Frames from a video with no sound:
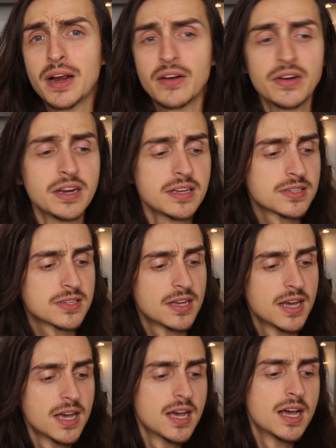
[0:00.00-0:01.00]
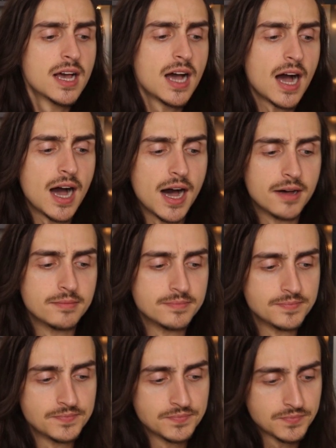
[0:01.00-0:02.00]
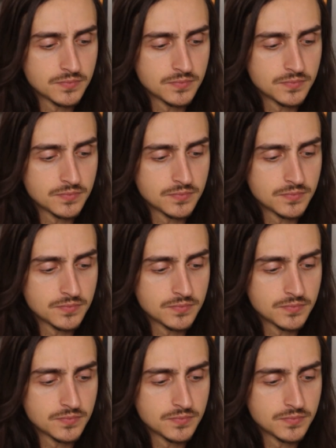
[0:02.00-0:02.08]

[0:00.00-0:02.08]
Aries. Um,